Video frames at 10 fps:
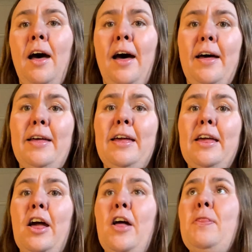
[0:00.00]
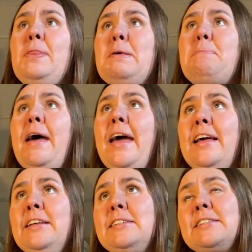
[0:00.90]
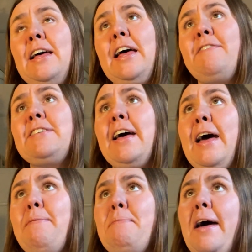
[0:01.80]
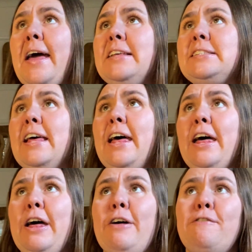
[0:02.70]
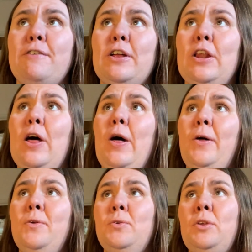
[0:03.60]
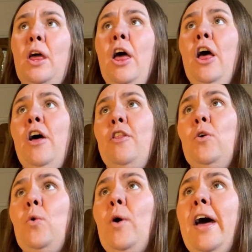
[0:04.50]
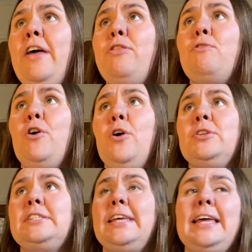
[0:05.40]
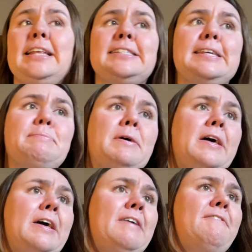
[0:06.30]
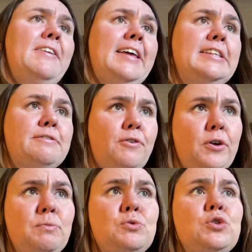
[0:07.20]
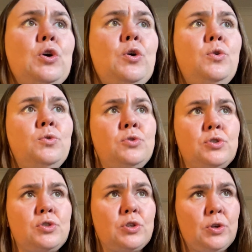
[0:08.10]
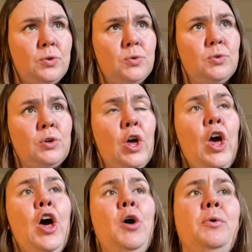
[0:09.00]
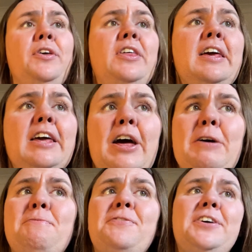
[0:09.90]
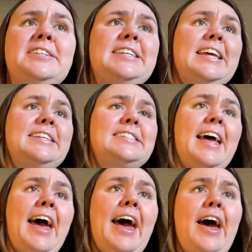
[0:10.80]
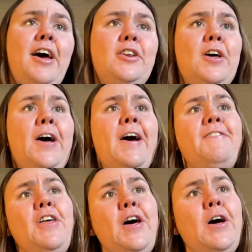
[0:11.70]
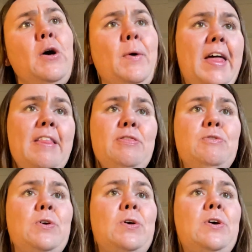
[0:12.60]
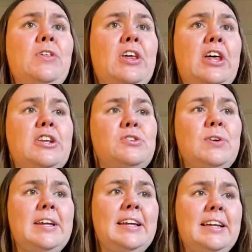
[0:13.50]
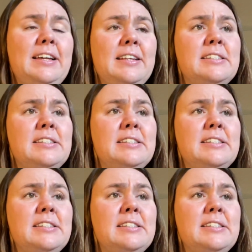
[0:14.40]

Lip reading: High on the banks I find myself alone. The white-throated dipper flits from stone to stone, with the comforting sound of the wind through the trees.